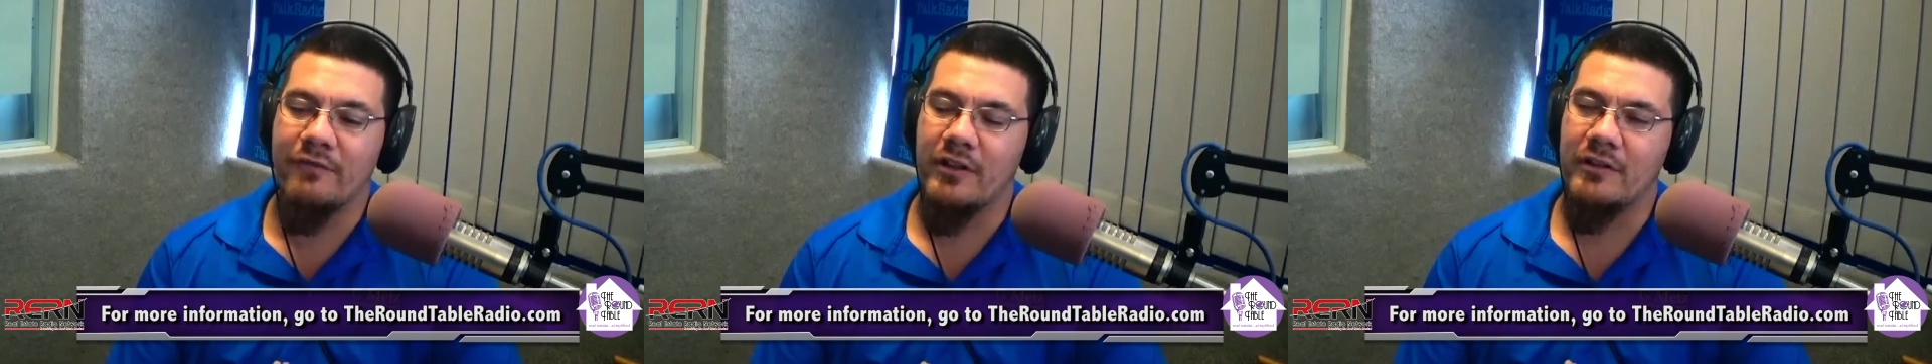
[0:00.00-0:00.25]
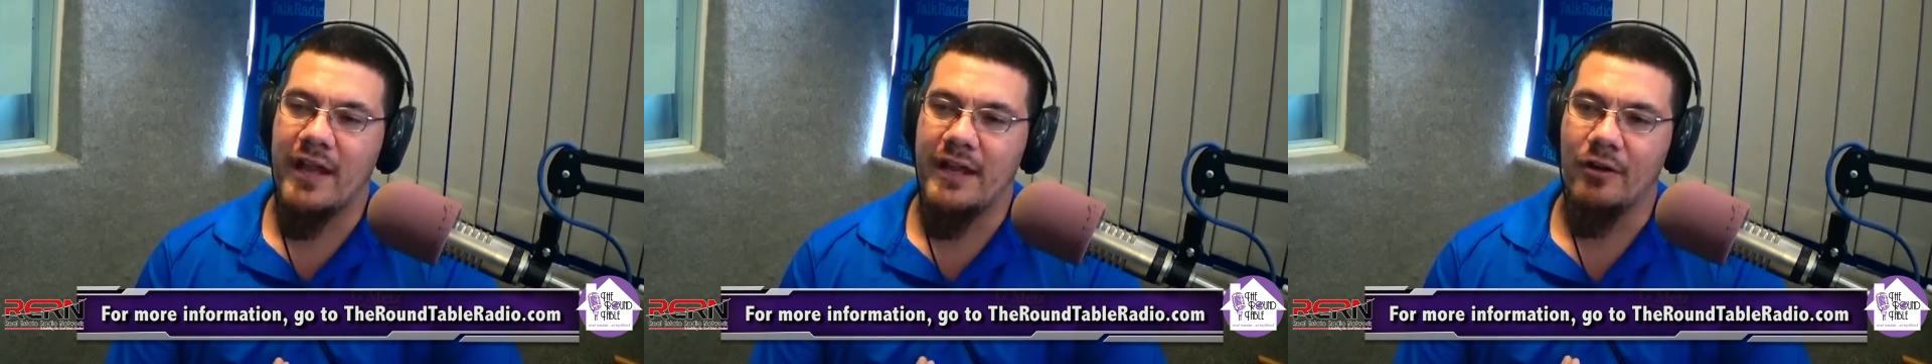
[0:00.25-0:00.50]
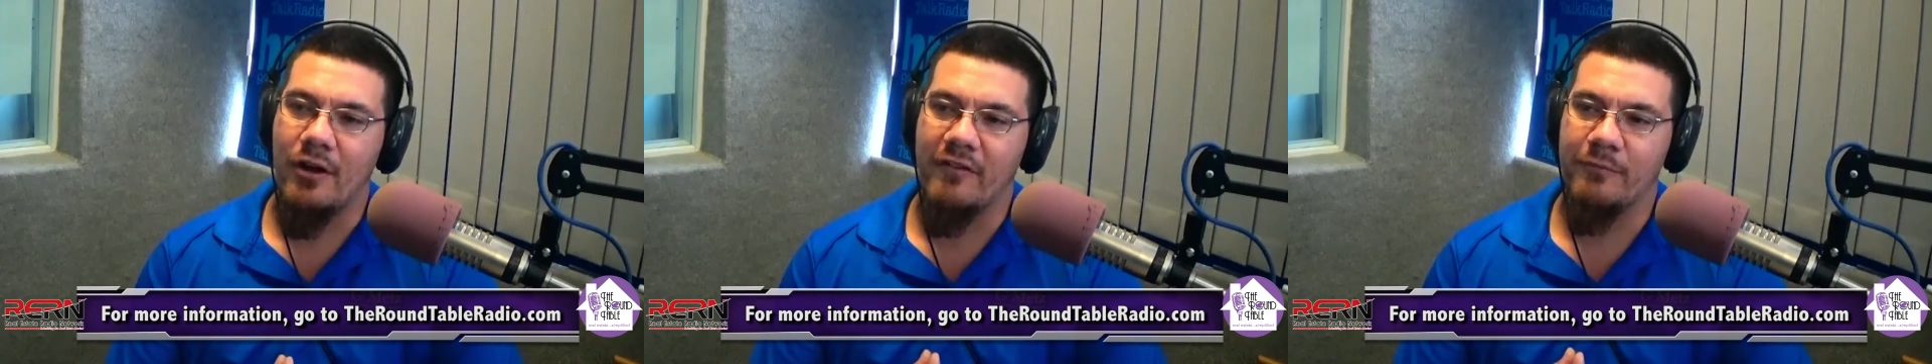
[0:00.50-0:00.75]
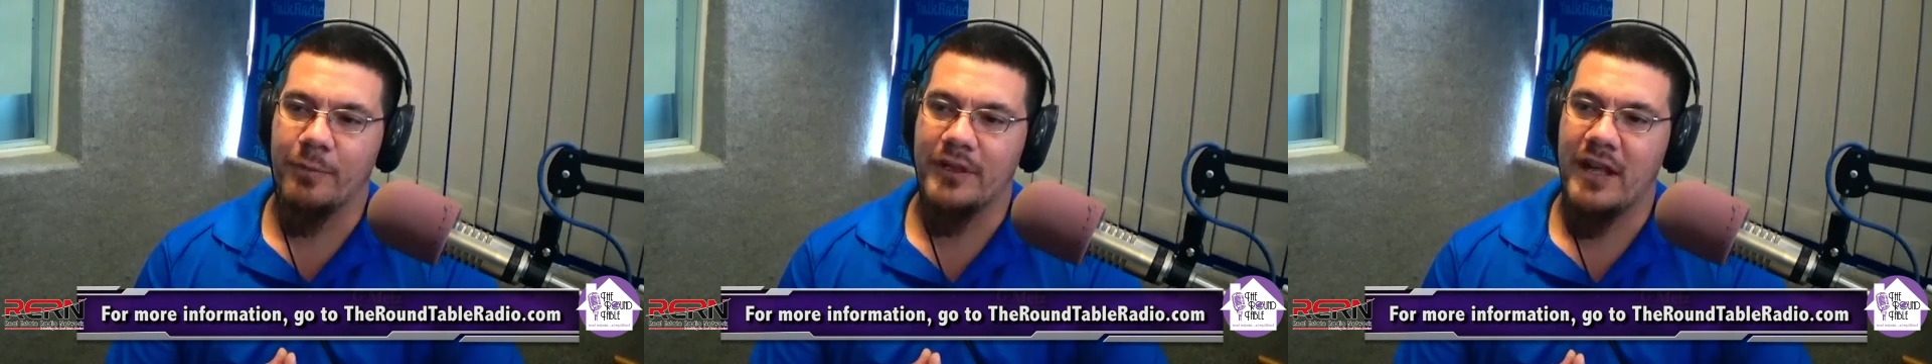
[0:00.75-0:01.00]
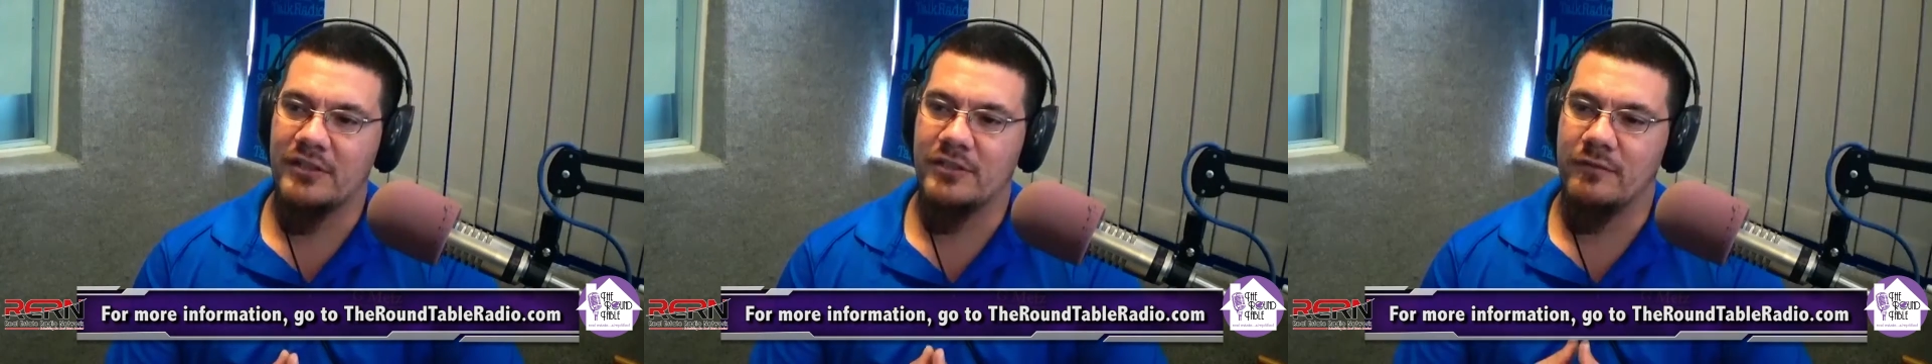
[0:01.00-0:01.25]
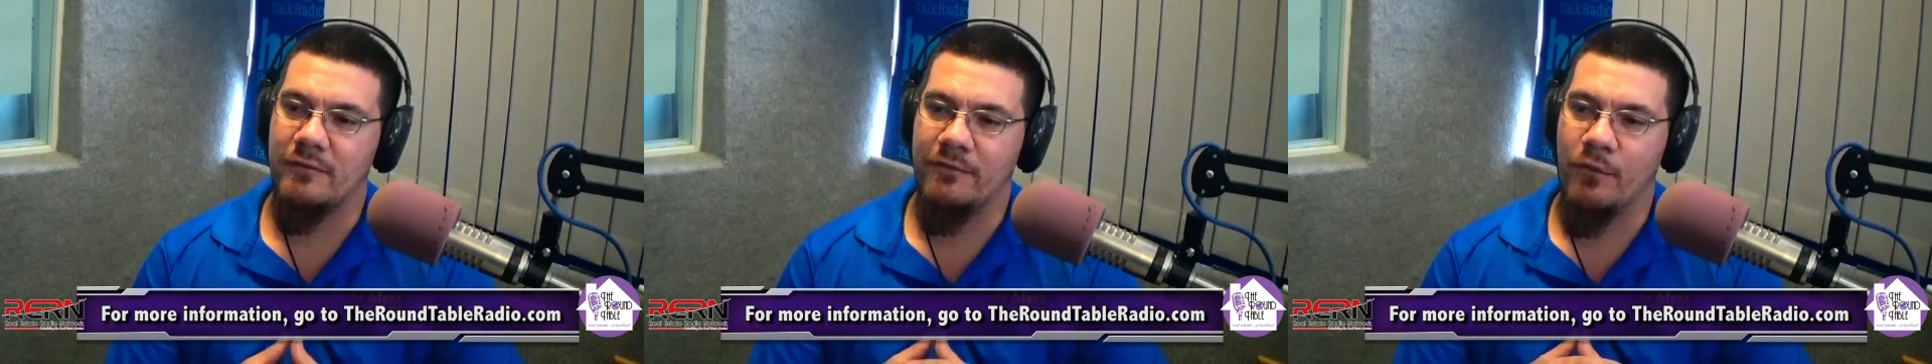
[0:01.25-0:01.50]
of a layer of
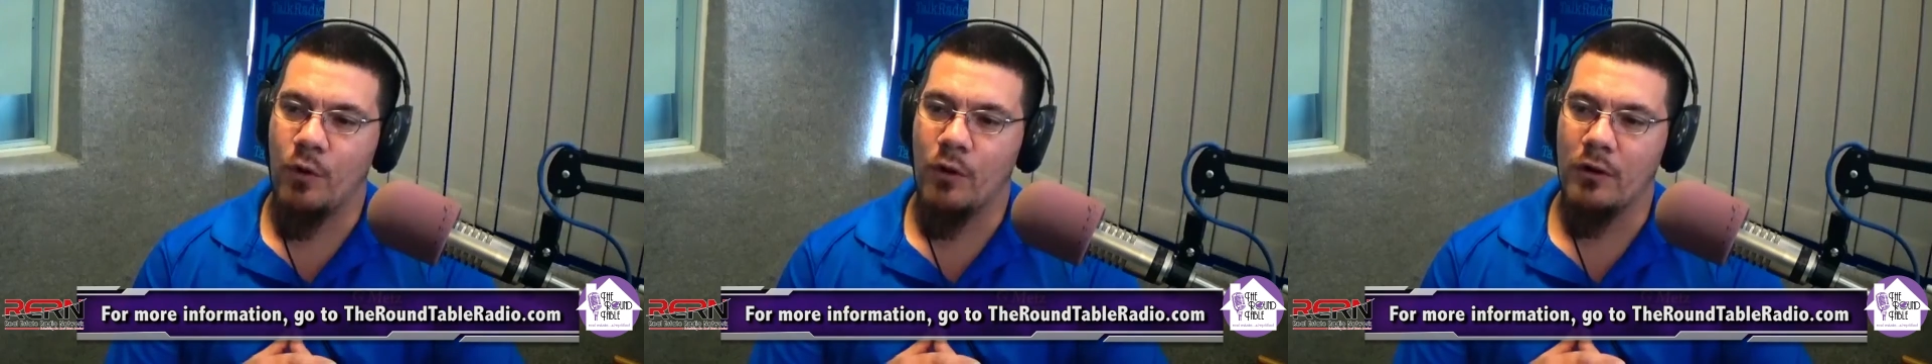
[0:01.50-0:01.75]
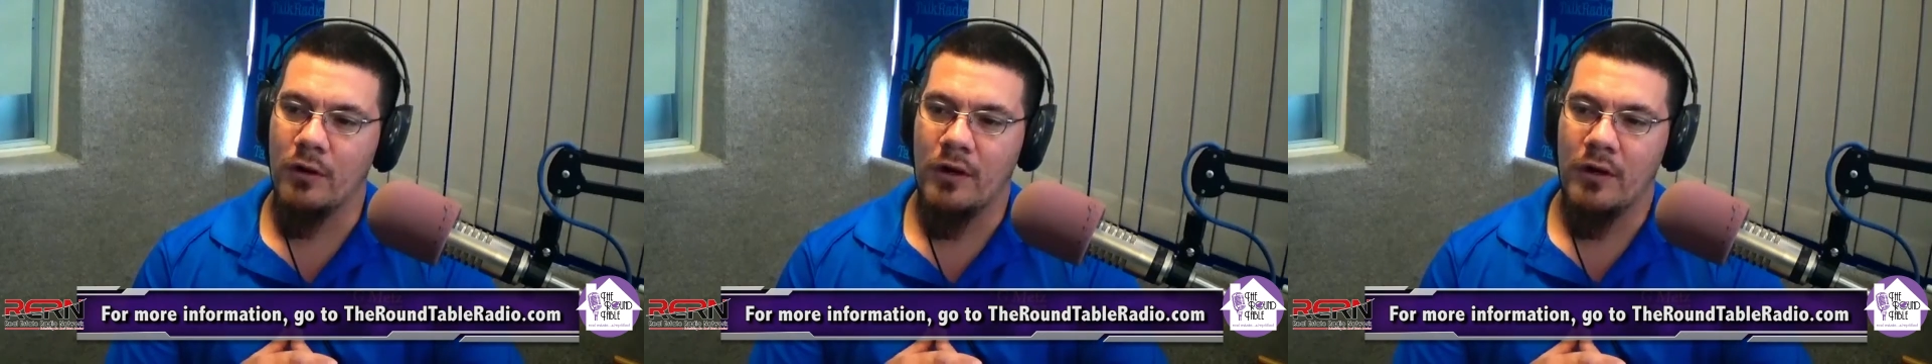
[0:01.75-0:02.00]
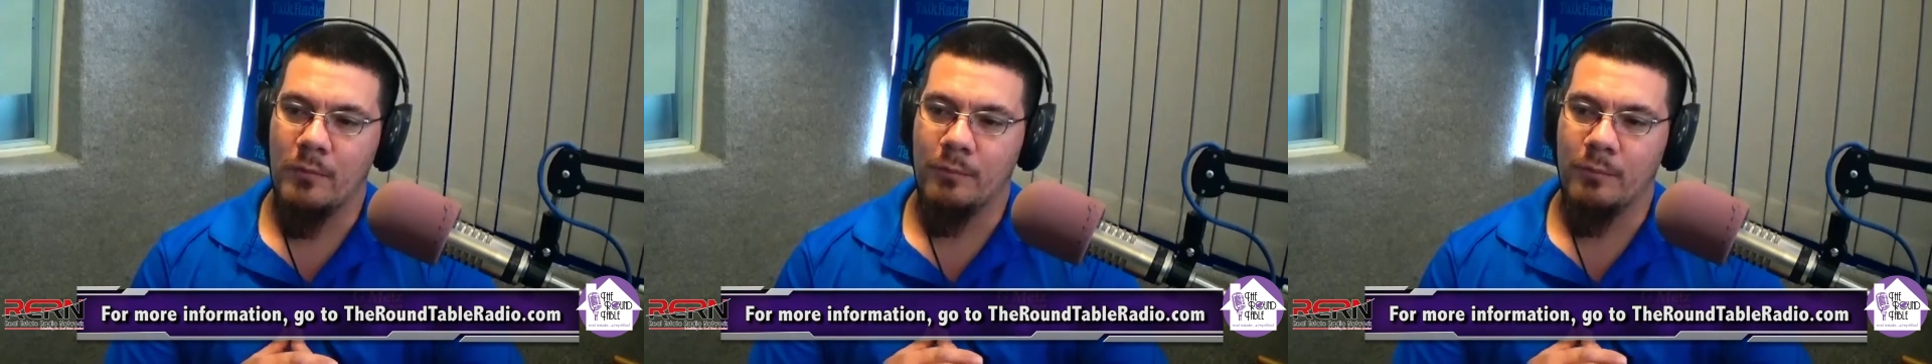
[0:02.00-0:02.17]
protection for